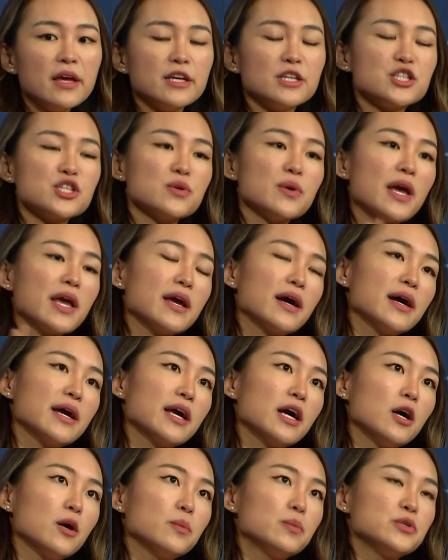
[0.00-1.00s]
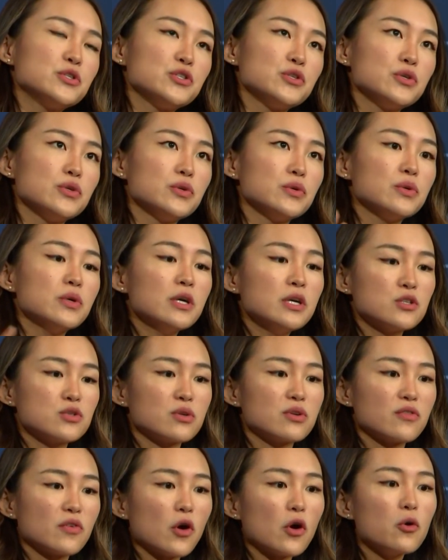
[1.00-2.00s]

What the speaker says: And so AI helps you sort of